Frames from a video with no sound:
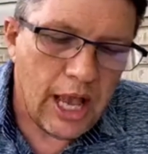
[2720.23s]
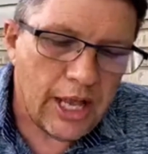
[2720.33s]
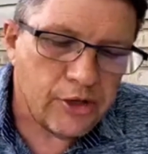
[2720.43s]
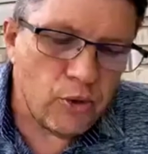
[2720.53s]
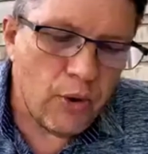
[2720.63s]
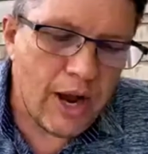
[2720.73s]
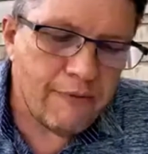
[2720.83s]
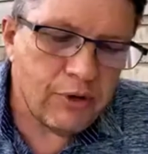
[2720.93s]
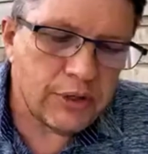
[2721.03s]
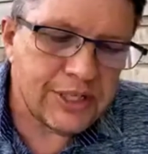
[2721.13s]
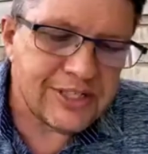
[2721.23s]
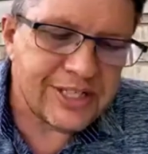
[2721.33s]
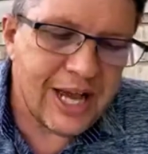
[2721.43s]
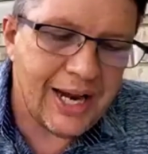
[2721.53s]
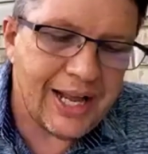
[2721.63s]
and whoever
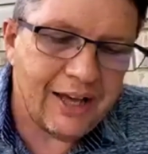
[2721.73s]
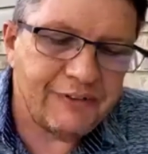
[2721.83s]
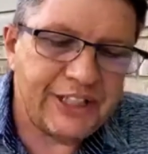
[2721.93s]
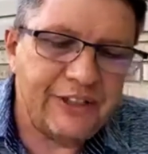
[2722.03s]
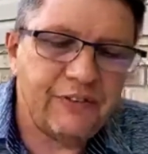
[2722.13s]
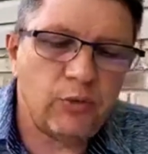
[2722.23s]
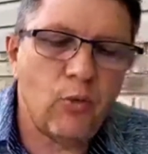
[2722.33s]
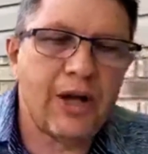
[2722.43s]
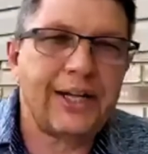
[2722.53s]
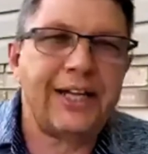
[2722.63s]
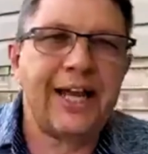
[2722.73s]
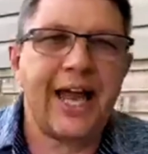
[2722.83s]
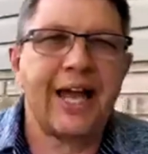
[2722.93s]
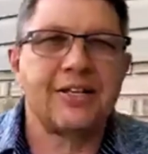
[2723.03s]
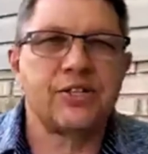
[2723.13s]
does not have, even what he
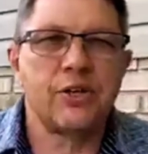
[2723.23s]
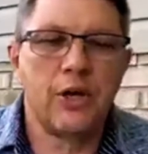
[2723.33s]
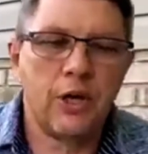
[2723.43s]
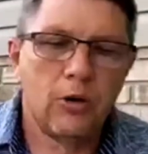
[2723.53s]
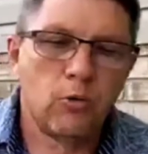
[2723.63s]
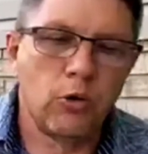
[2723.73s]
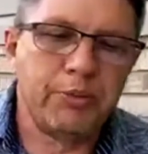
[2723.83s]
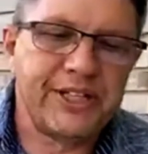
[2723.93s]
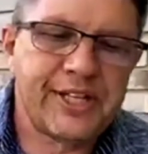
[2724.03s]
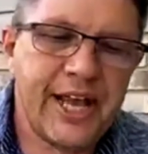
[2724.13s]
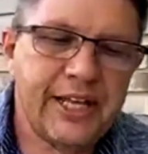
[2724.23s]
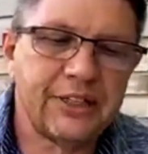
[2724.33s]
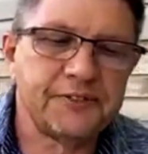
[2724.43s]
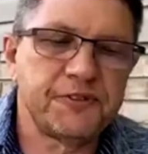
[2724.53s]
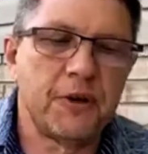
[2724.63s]
has will be
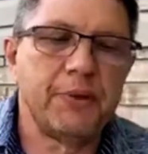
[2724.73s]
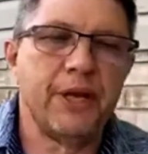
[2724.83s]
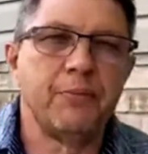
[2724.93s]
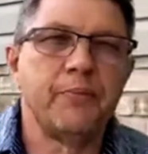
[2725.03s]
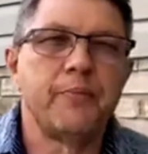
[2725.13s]
taken from him.